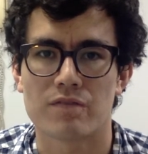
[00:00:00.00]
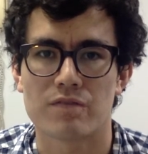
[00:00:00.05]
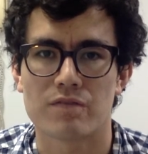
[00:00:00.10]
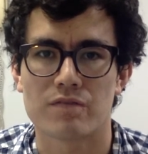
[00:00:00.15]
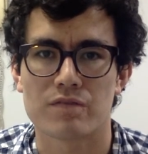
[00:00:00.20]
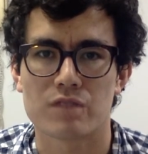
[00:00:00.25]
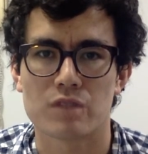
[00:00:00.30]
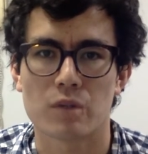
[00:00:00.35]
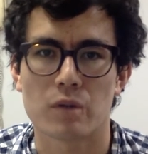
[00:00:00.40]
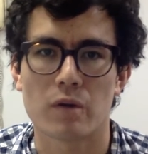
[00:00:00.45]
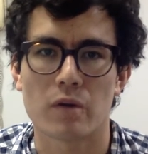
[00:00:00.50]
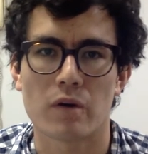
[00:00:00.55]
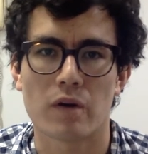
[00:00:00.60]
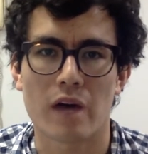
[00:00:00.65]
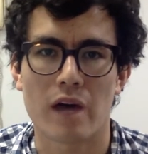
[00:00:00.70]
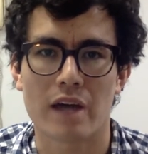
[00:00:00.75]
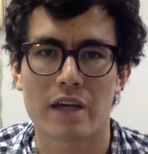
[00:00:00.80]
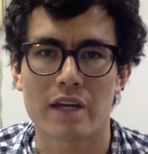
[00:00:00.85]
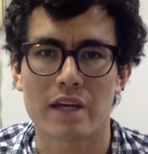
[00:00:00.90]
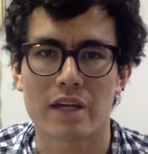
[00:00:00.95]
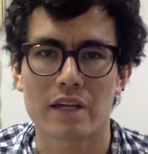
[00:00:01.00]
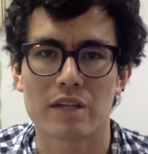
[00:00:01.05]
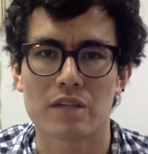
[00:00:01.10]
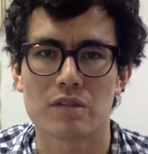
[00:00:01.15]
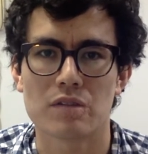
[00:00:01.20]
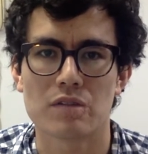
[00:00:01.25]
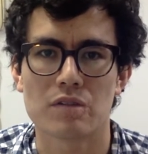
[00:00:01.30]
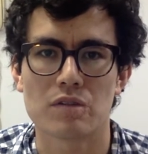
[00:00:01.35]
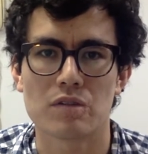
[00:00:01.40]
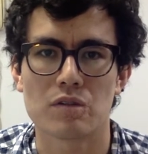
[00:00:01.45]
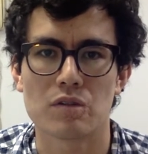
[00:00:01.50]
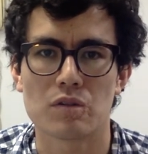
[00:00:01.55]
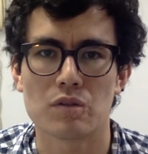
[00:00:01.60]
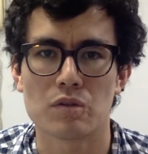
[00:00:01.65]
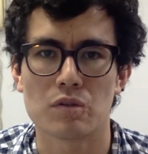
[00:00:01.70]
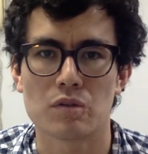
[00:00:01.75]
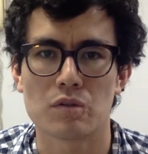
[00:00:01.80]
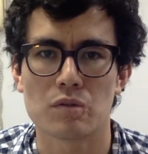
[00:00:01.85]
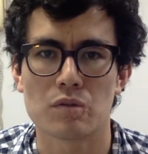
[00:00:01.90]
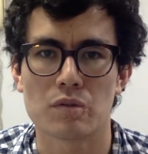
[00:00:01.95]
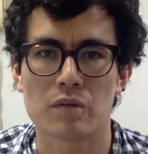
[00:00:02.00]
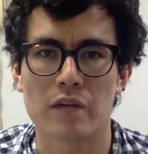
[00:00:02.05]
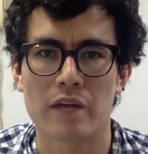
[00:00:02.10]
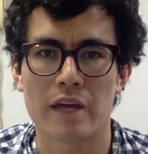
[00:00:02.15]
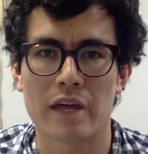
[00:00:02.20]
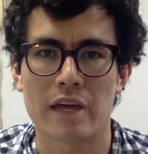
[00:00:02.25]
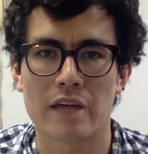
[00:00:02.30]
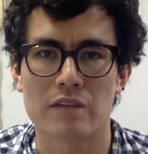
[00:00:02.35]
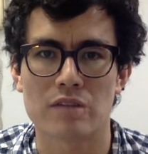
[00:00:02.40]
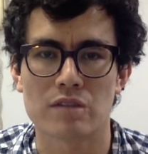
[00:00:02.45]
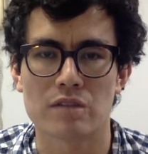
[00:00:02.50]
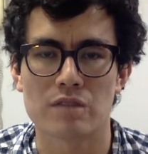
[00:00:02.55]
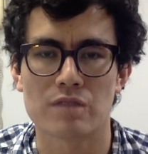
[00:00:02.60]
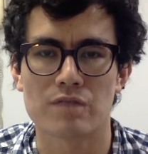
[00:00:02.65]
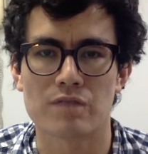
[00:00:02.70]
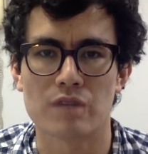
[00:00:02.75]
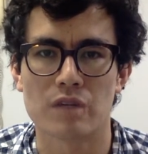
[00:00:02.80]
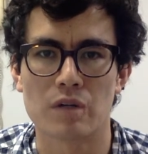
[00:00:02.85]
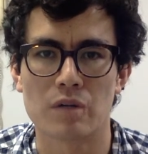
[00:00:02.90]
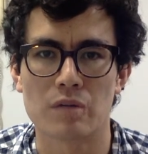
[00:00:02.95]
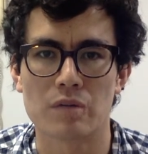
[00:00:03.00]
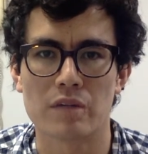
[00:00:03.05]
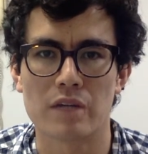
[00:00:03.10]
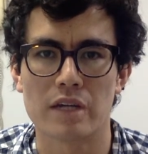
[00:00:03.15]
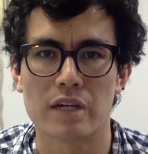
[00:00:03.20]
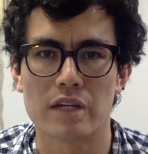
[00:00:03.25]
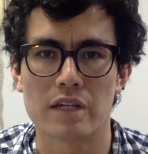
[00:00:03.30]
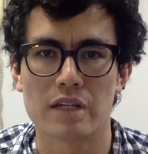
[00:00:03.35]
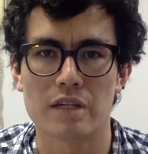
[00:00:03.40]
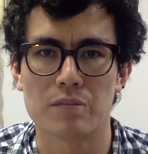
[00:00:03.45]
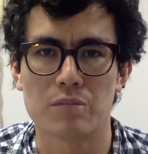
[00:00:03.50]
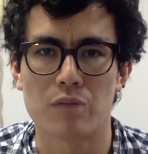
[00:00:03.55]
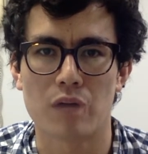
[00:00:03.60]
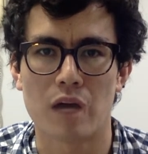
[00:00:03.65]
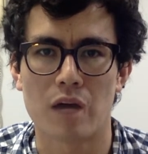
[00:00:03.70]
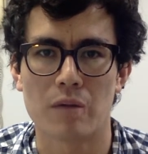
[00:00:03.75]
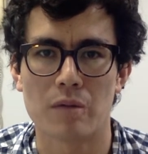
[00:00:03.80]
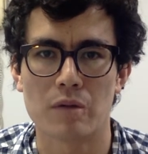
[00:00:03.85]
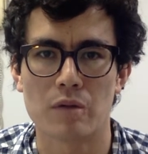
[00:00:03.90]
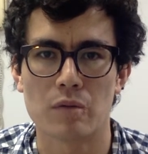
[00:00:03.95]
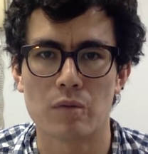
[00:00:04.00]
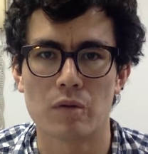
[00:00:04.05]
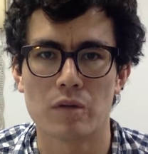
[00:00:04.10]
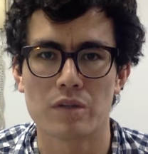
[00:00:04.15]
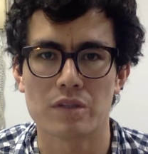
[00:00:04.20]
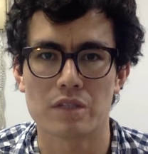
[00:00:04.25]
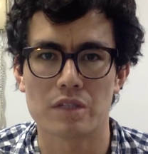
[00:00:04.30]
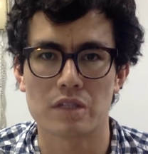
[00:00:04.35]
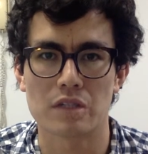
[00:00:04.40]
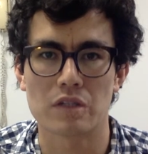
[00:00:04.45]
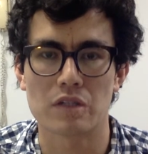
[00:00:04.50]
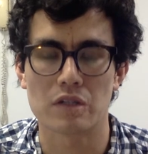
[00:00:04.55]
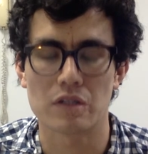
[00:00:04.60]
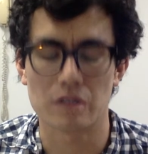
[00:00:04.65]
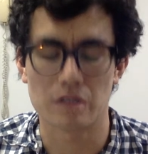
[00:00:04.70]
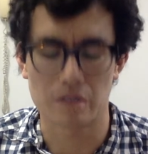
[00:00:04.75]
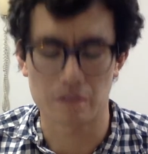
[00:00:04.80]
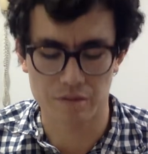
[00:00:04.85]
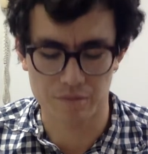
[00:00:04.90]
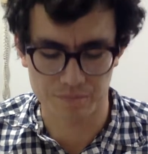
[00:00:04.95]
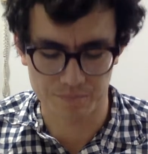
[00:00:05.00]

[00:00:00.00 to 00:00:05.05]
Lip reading: So I kind of knew when I answered the phone that it probably wasn't good.